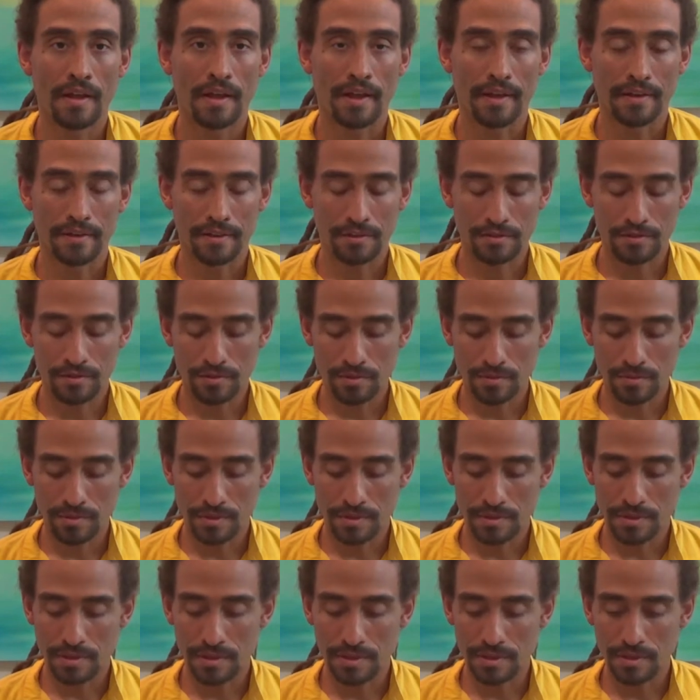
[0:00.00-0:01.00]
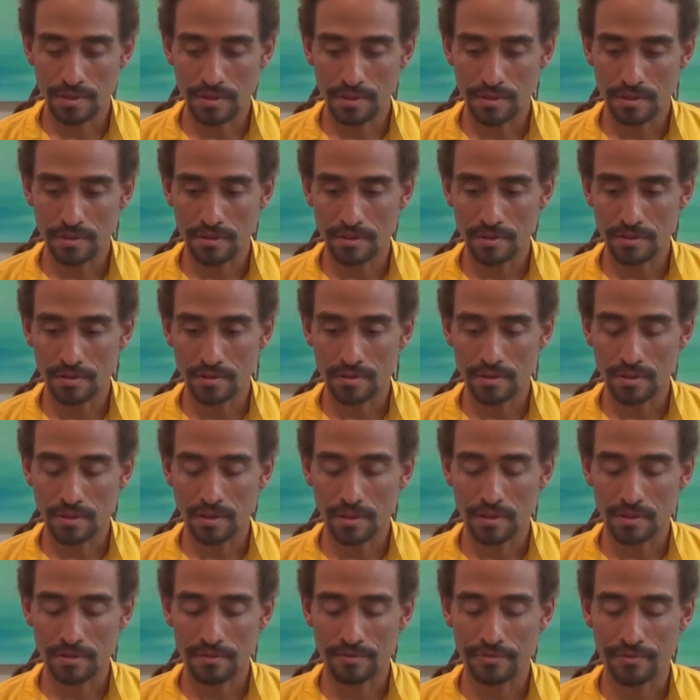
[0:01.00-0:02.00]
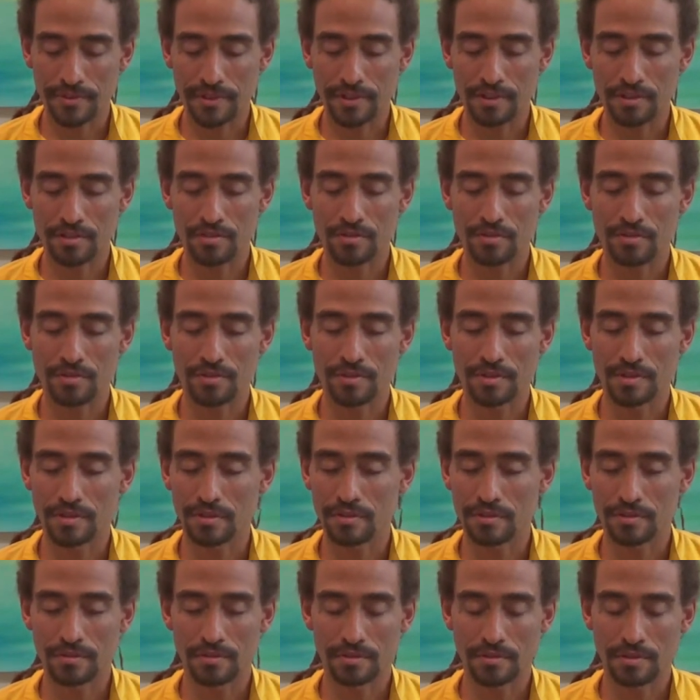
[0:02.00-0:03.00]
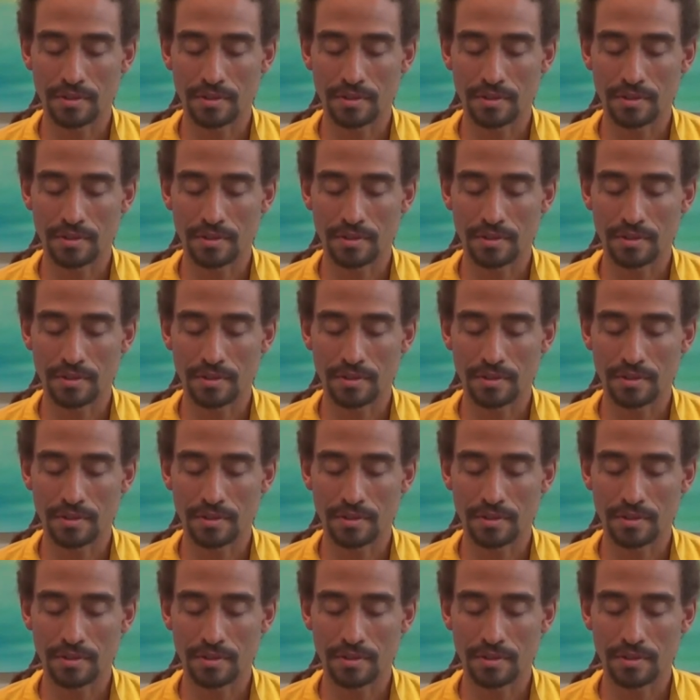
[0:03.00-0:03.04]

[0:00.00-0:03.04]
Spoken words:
And as soon as he finished using,